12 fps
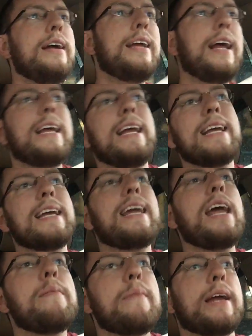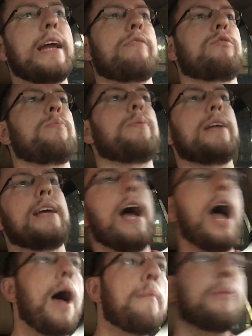I get you can't make everybody
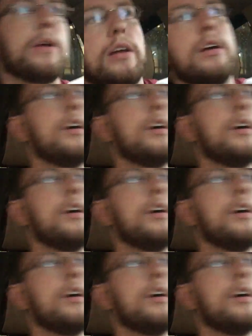happy,